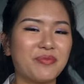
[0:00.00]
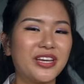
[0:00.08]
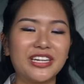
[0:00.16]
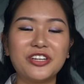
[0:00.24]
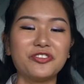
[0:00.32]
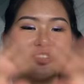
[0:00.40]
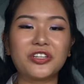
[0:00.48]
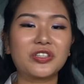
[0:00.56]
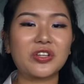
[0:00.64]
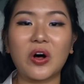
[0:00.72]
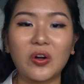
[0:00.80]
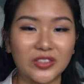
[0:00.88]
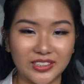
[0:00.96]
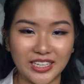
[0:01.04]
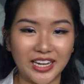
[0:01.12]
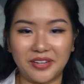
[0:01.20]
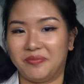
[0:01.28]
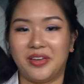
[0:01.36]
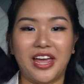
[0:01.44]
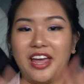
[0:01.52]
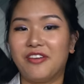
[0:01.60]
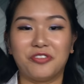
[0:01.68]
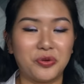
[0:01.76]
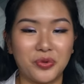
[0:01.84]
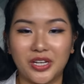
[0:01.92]
I make new videos all the time,
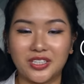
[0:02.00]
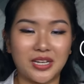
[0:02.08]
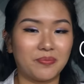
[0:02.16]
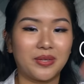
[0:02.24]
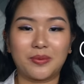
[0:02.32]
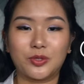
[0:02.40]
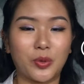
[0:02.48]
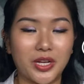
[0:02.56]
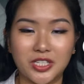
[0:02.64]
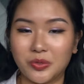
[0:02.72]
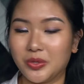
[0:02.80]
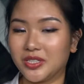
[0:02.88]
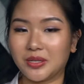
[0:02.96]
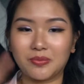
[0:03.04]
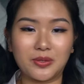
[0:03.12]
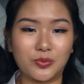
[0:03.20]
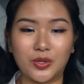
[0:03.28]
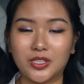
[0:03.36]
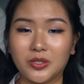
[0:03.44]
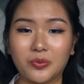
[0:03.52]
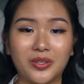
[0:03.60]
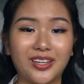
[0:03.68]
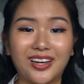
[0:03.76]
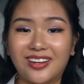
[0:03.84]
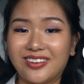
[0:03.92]
every week, sometimes twice a week, sometimes once a
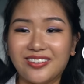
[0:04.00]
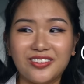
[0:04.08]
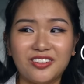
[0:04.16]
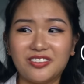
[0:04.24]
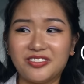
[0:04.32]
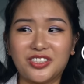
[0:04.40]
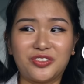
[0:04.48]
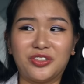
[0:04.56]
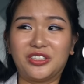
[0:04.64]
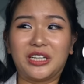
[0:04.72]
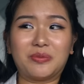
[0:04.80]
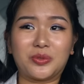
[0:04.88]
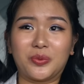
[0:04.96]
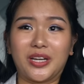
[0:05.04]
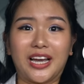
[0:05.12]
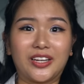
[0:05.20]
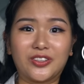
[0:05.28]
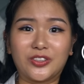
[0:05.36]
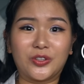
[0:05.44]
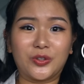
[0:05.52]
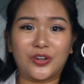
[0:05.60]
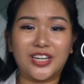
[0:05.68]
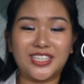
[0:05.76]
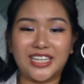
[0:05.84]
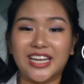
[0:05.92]
week. I don't know if it's three times a week, I could go
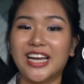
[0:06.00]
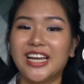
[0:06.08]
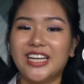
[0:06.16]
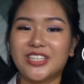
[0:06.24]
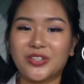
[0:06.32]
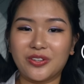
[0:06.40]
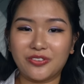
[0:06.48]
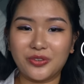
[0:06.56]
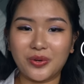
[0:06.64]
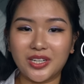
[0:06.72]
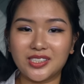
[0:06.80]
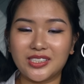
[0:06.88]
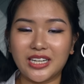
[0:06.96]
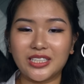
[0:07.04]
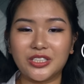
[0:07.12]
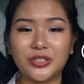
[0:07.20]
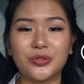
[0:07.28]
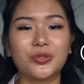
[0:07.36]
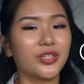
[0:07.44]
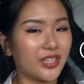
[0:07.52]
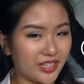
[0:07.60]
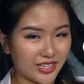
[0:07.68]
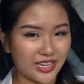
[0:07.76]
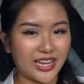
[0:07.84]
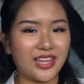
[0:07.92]
crazy. So if you wanna stay tuned,
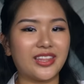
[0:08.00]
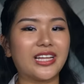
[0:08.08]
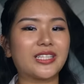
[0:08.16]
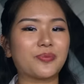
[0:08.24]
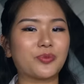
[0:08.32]
hit that